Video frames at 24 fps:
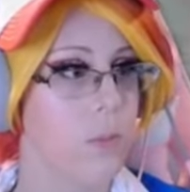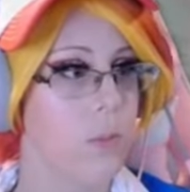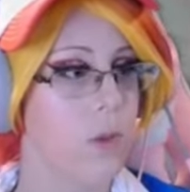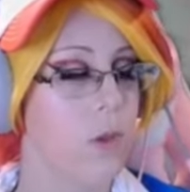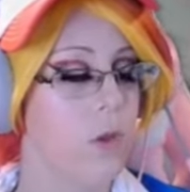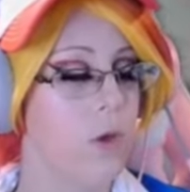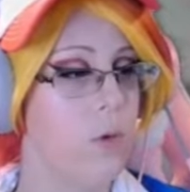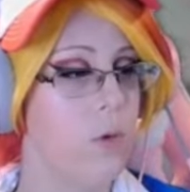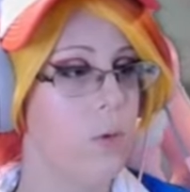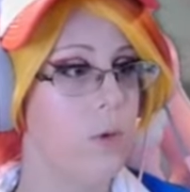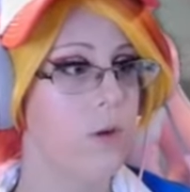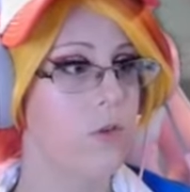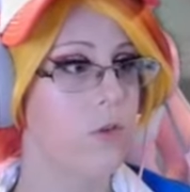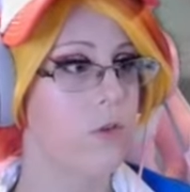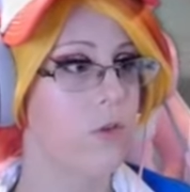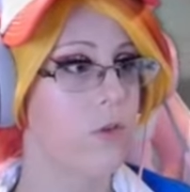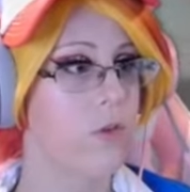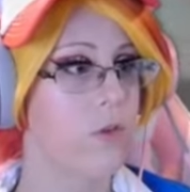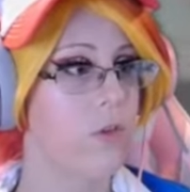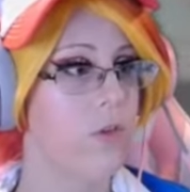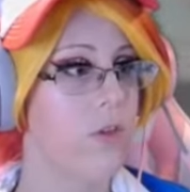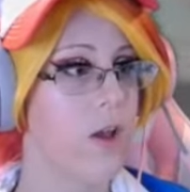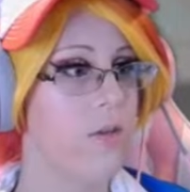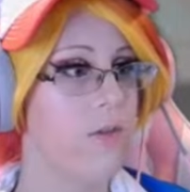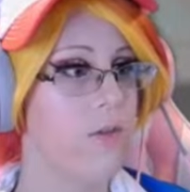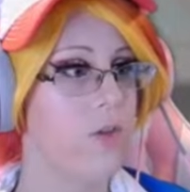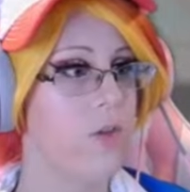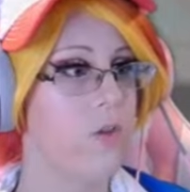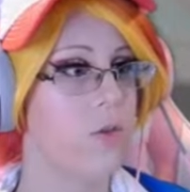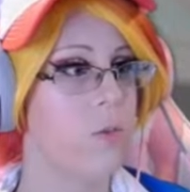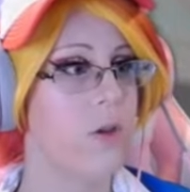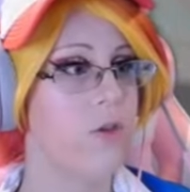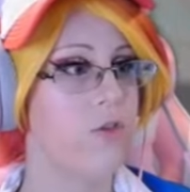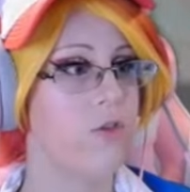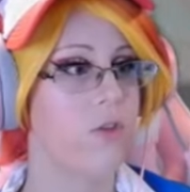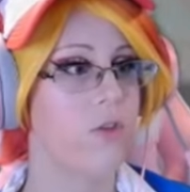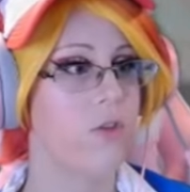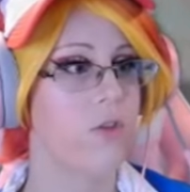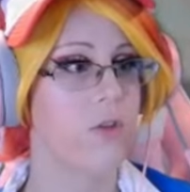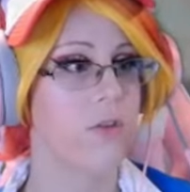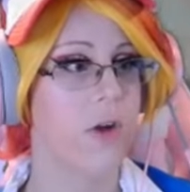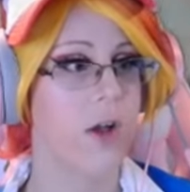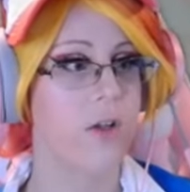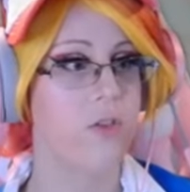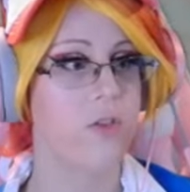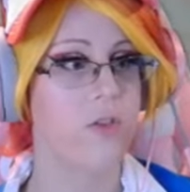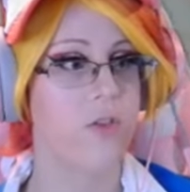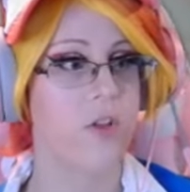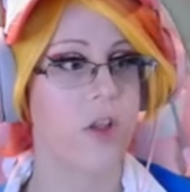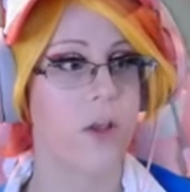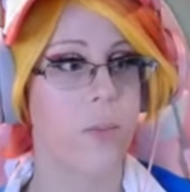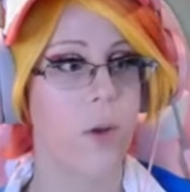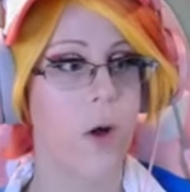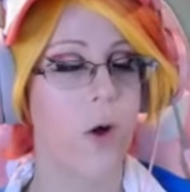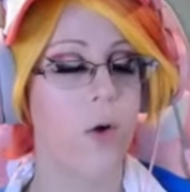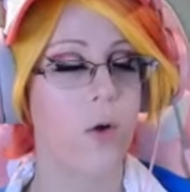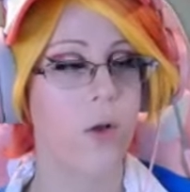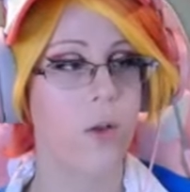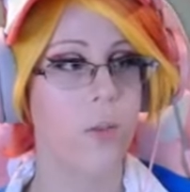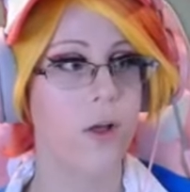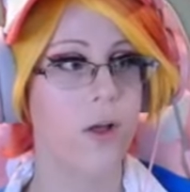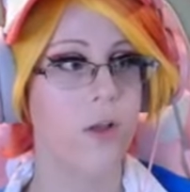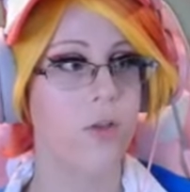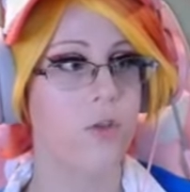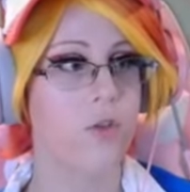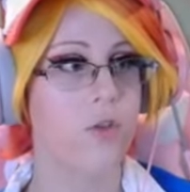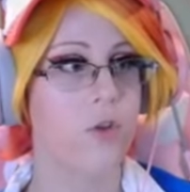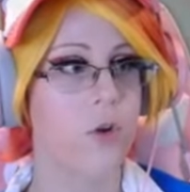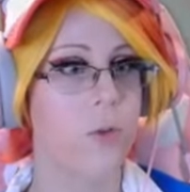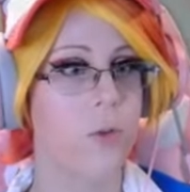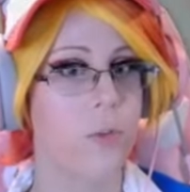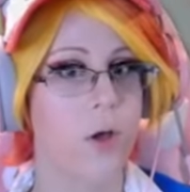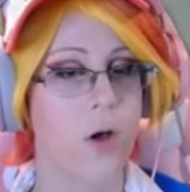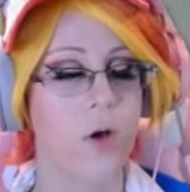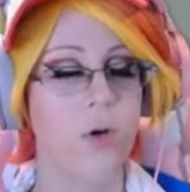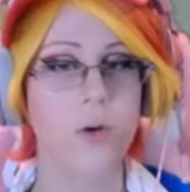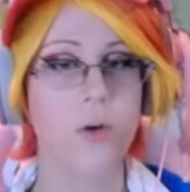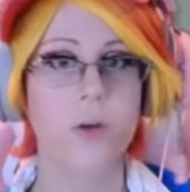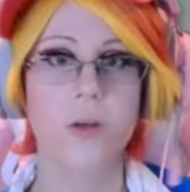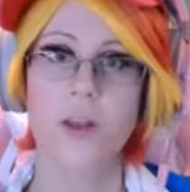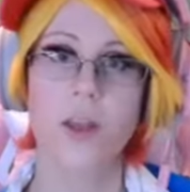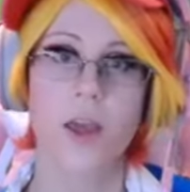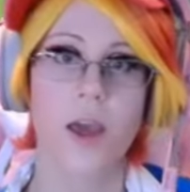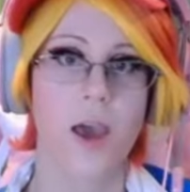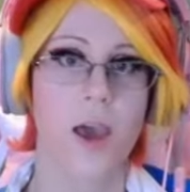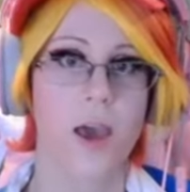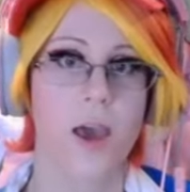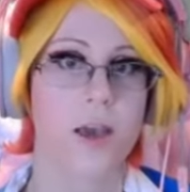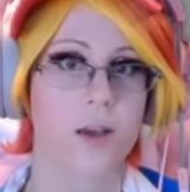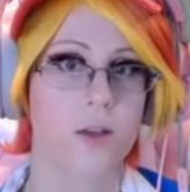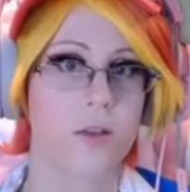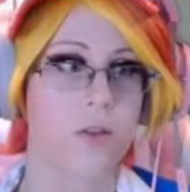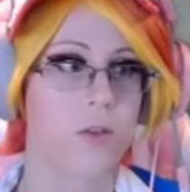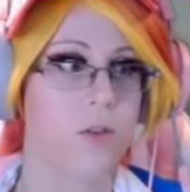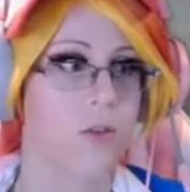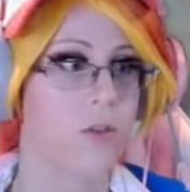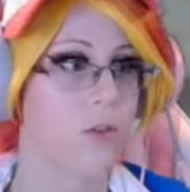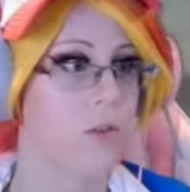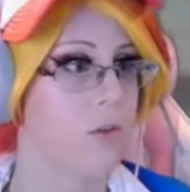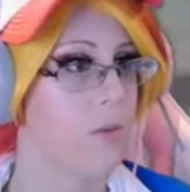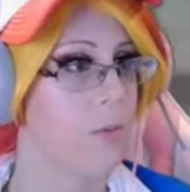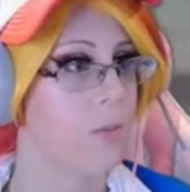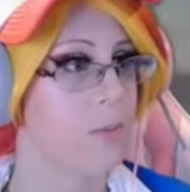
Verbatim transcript: You registered seven species of ice type Pokemon to your Pokedex.